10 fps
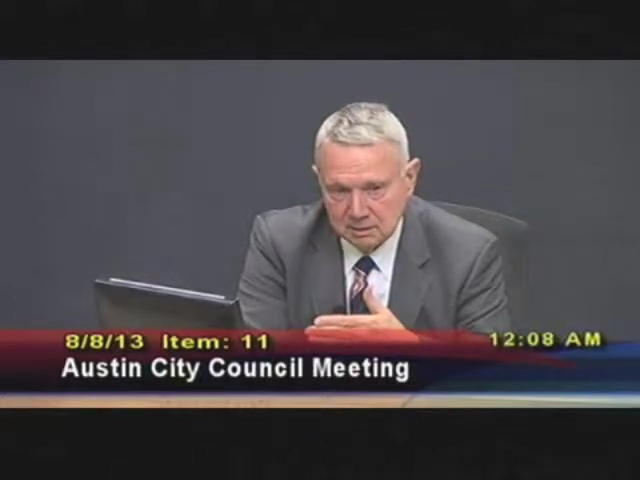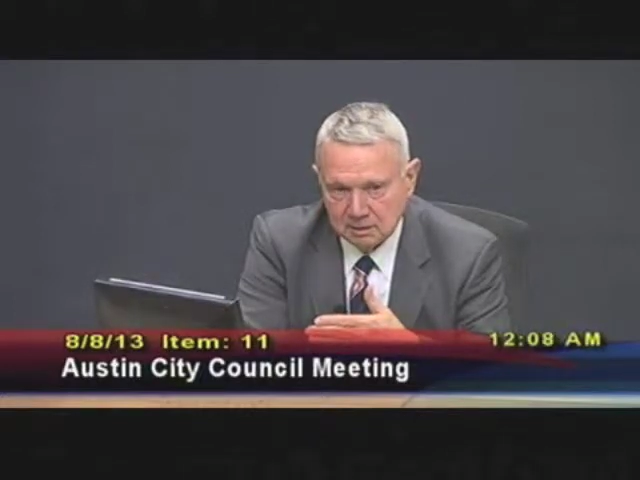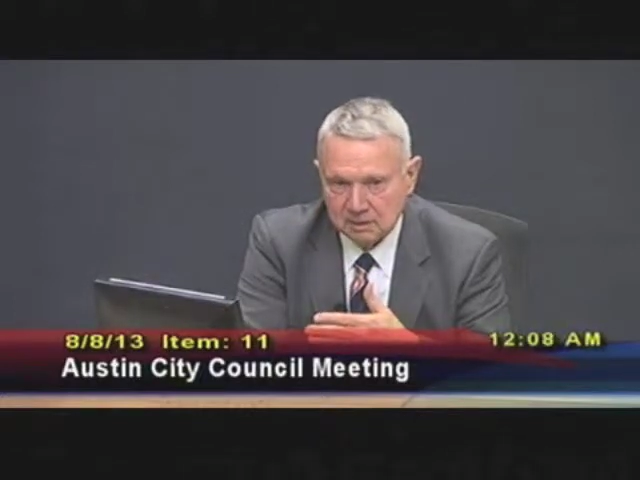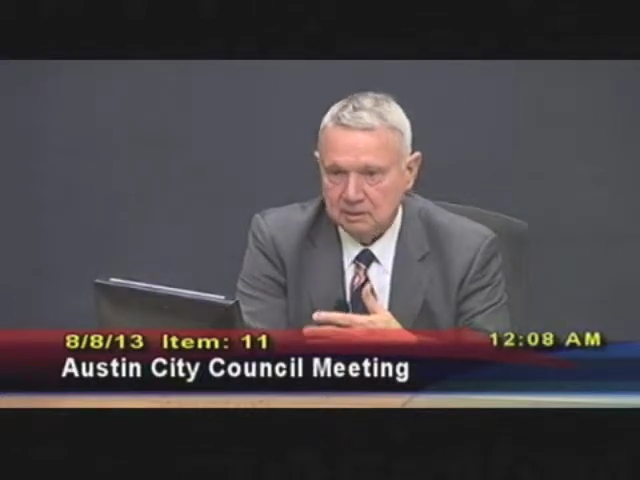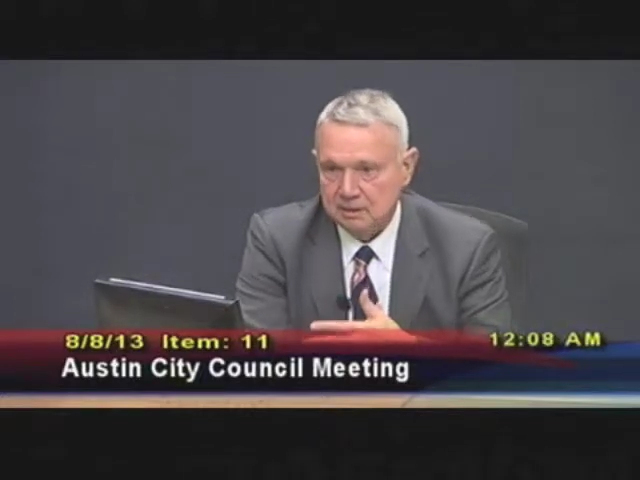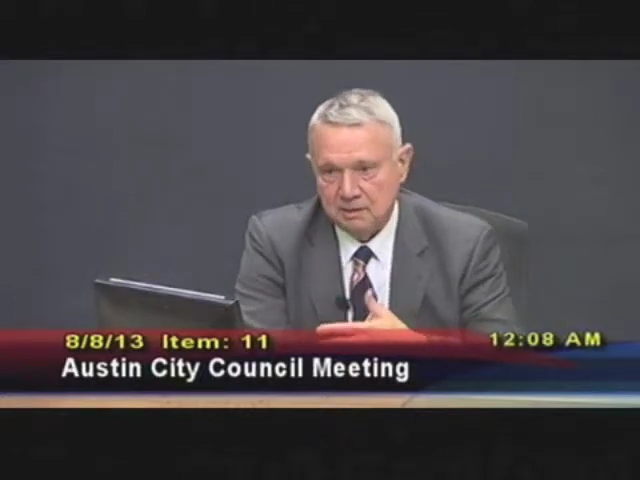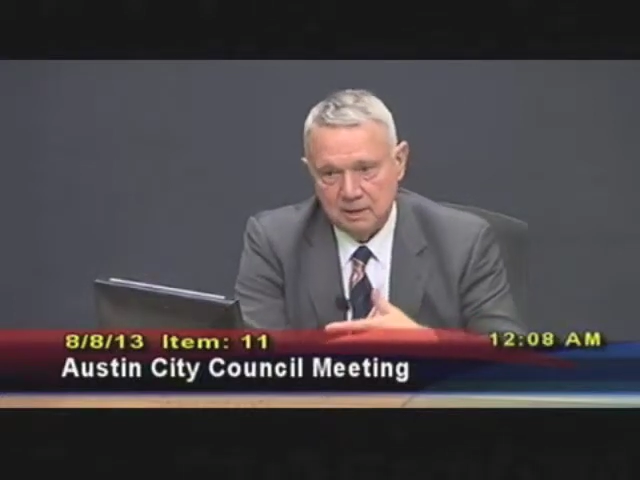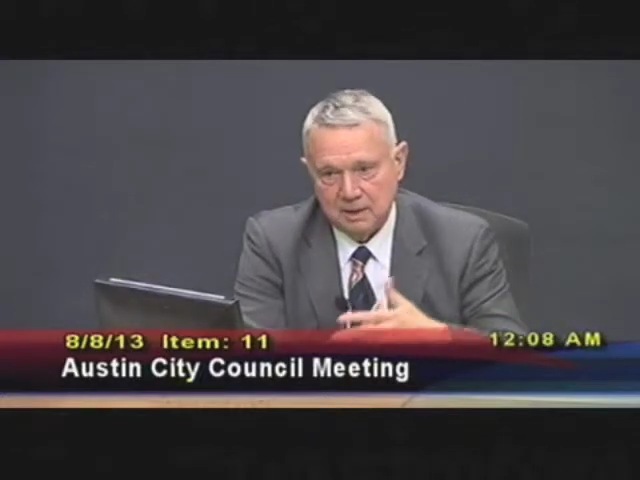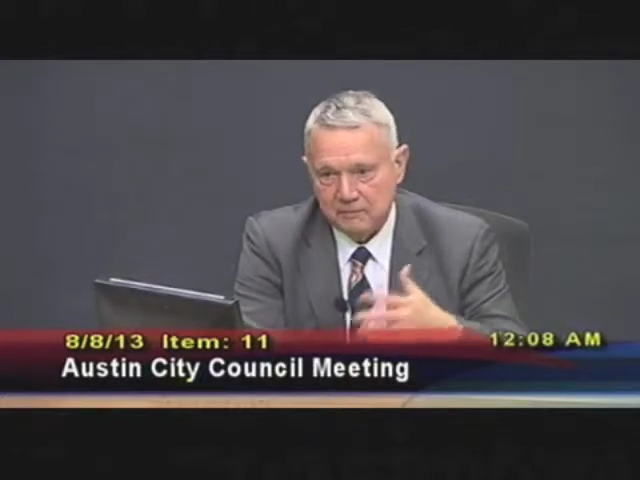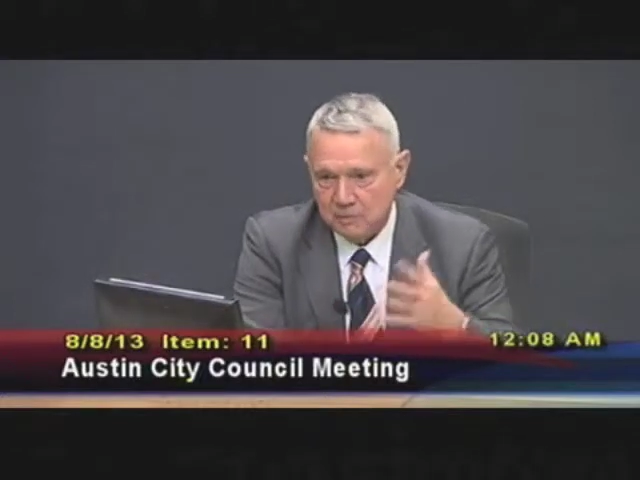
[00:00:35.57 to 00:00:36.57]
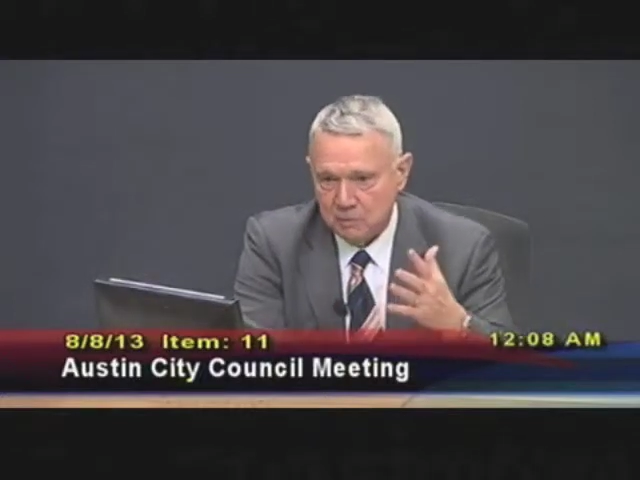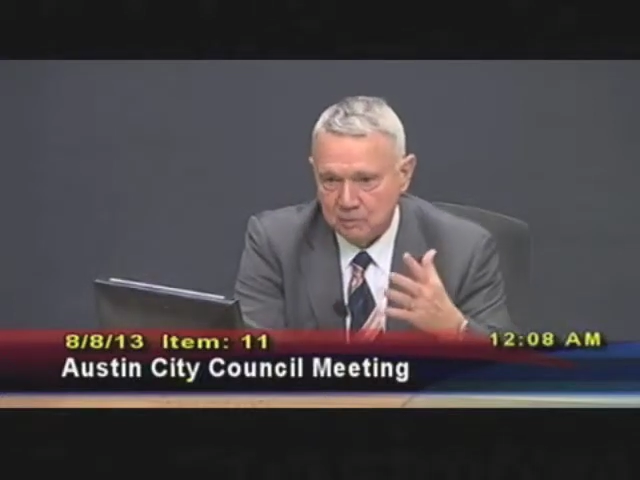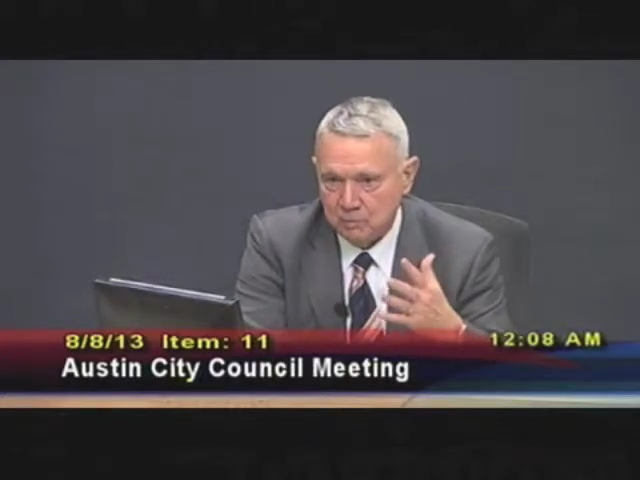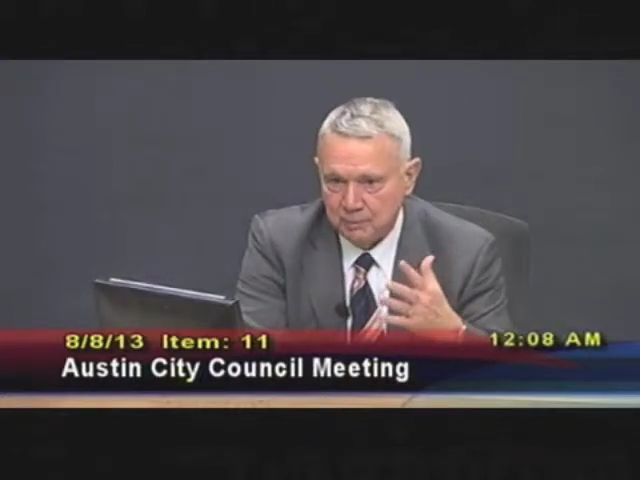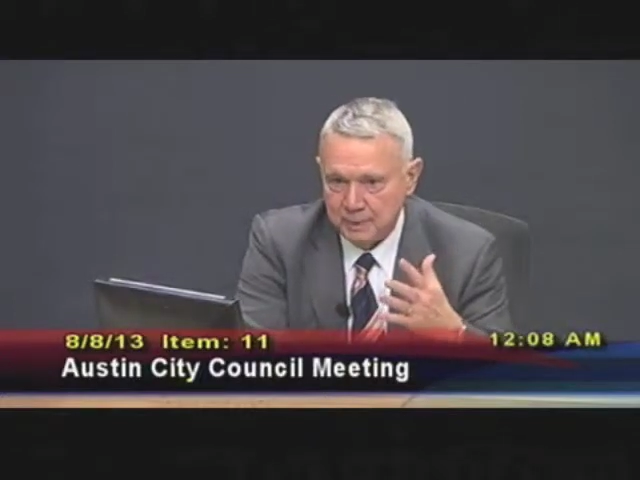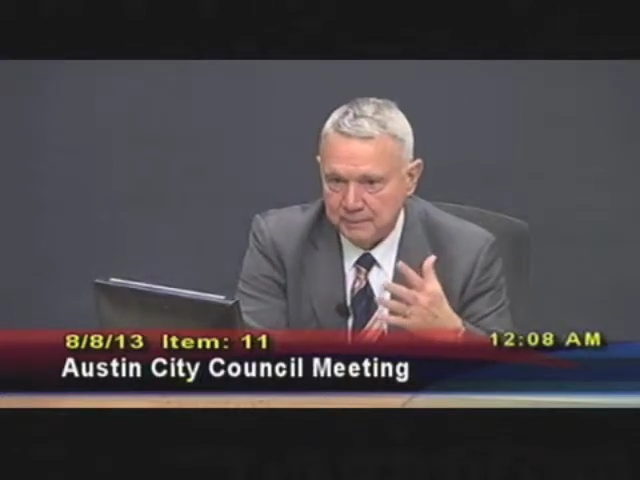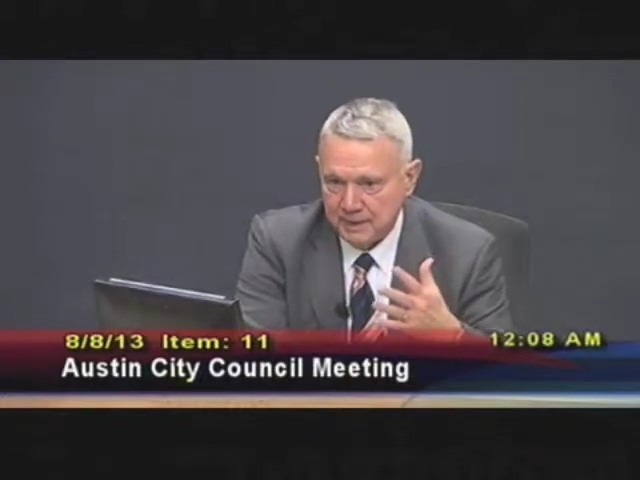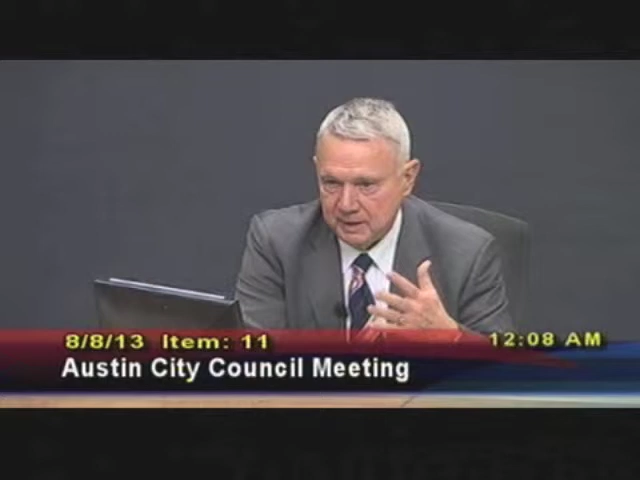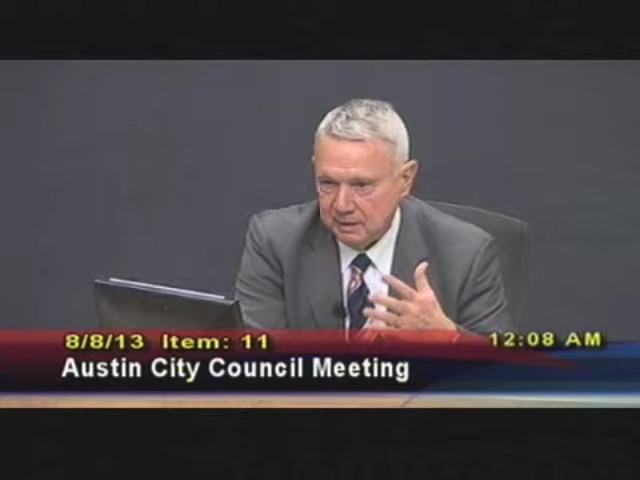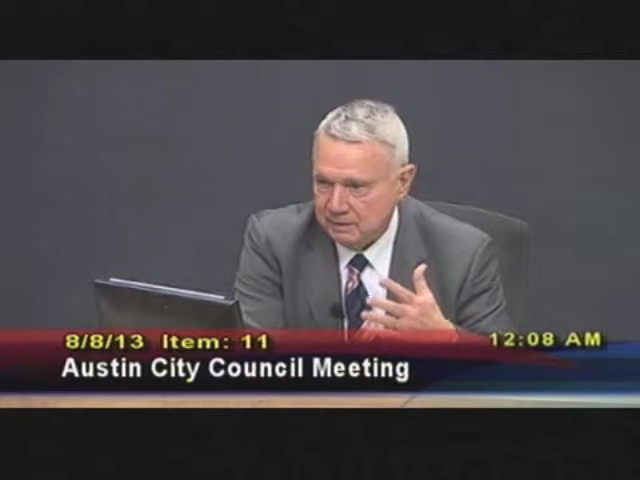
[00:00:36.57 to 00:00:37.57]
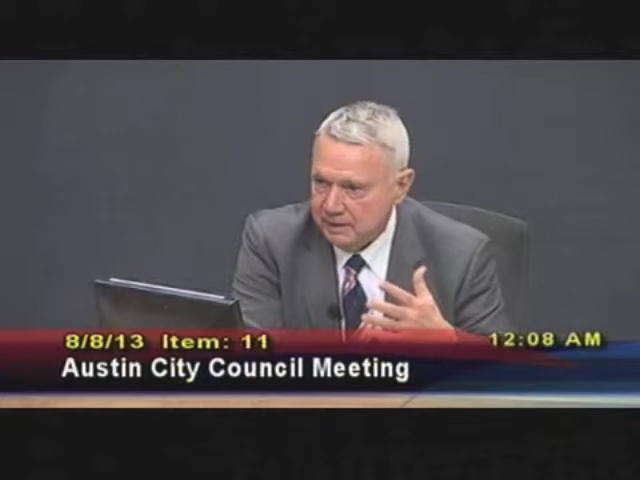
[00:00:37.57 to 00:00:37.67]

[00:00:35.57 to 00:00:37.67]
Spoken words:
that everyone will be paid a